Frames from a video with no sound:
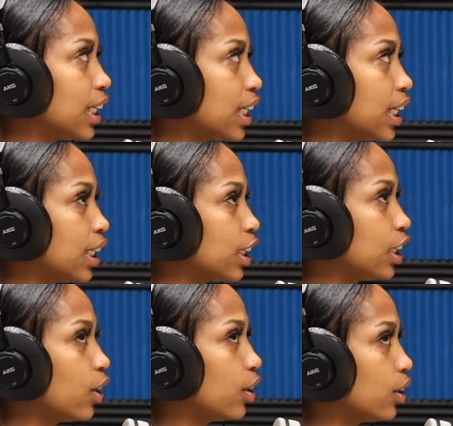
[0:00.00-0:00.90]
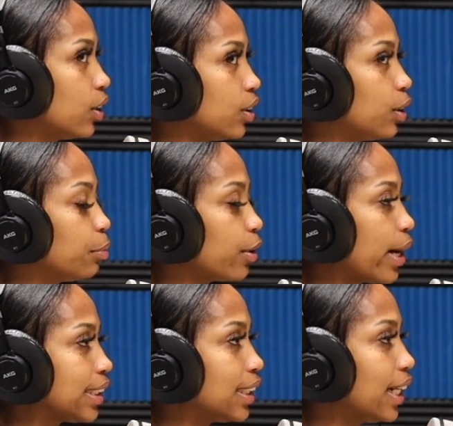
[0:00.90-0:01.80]
and the
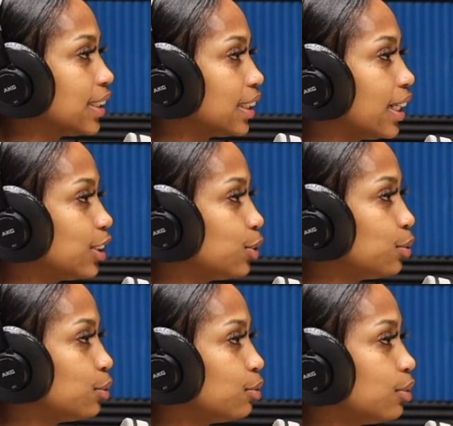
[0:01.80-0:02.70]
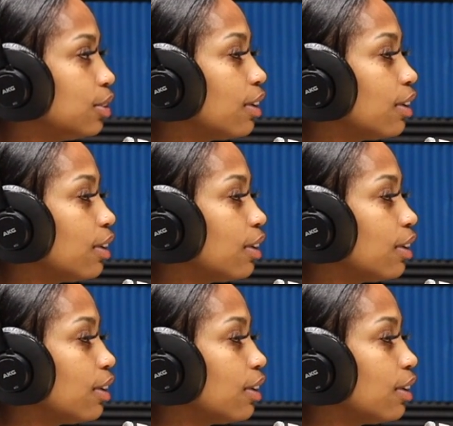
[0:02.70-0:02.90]
procrastination that you